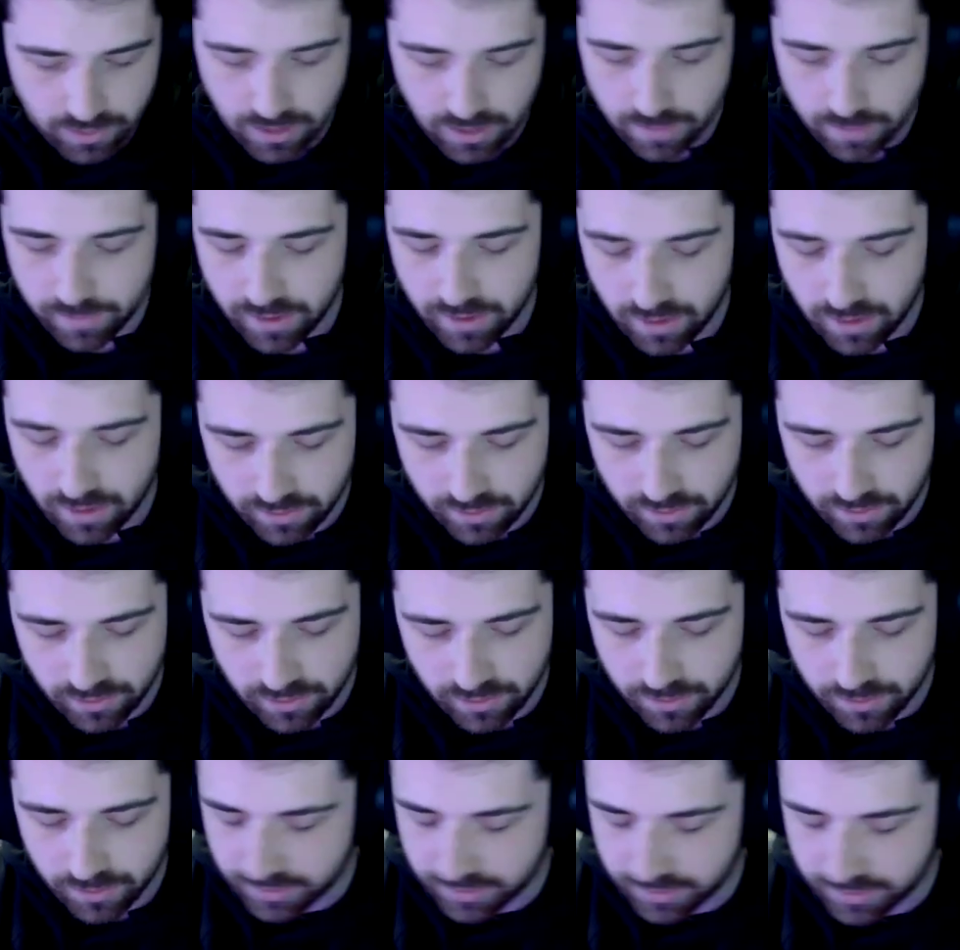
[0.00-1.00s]
I mean, you're
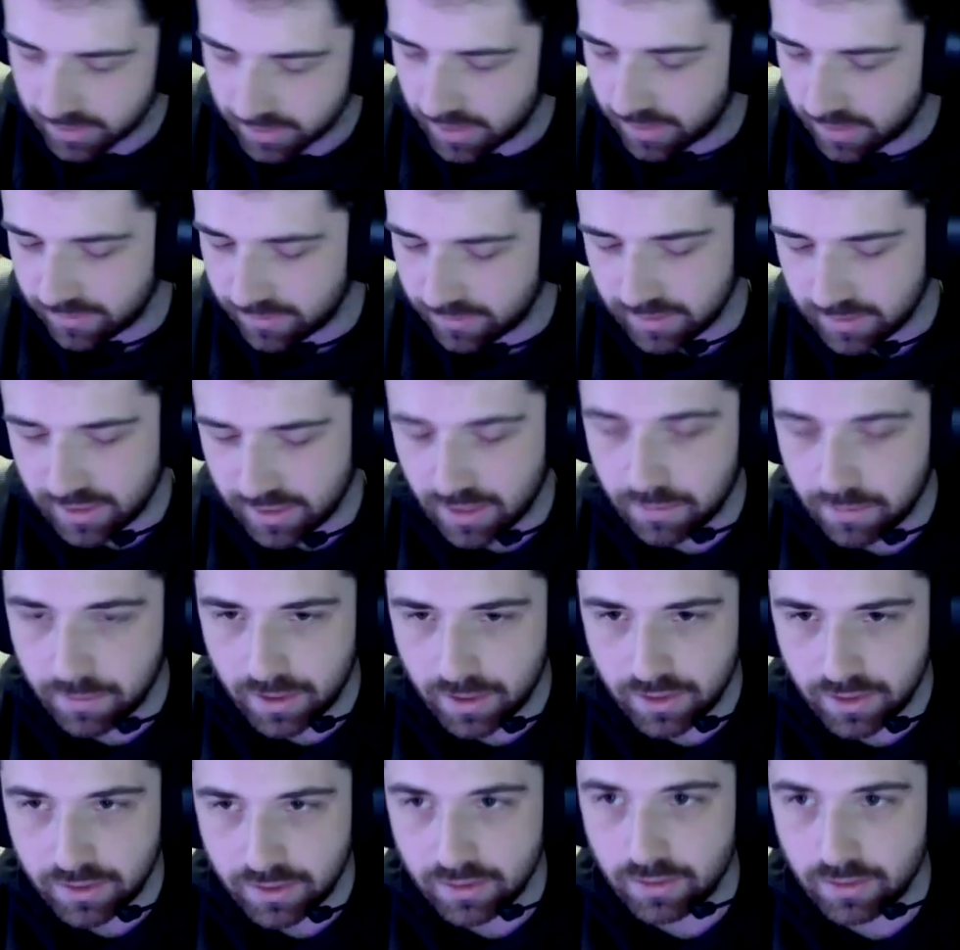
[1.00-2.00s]
always going to have
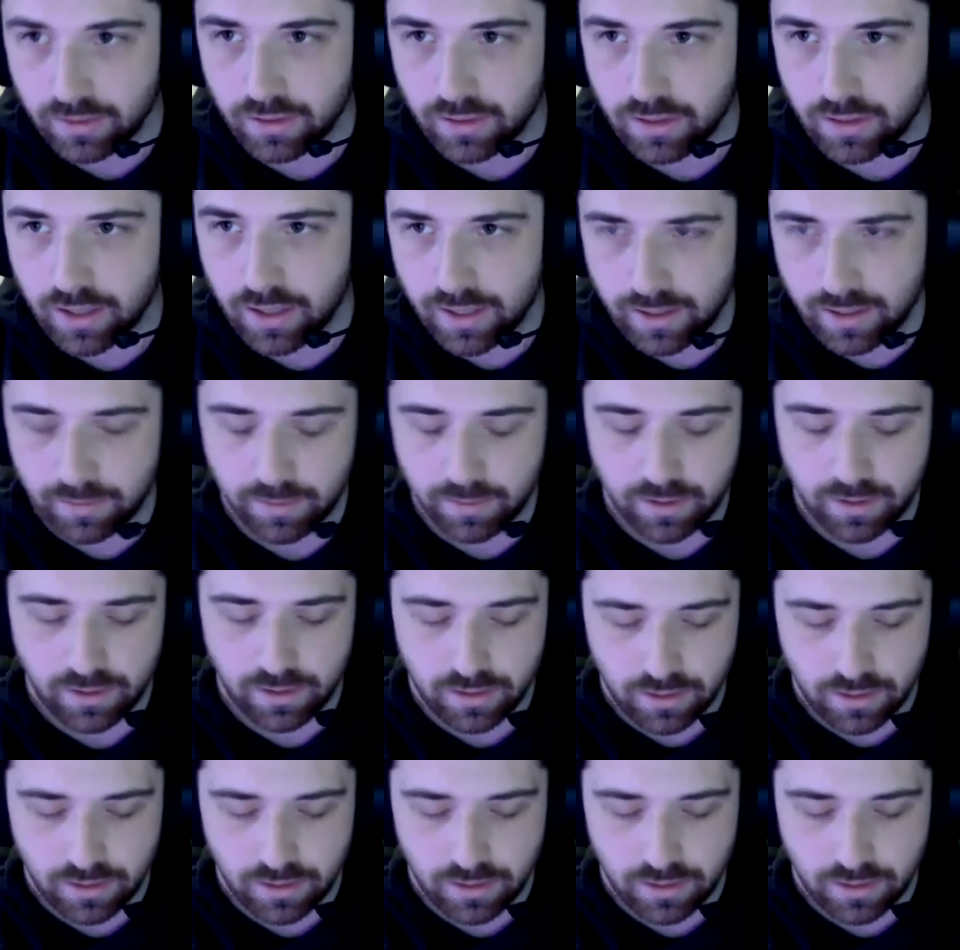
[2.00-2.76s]
contamination in the lab,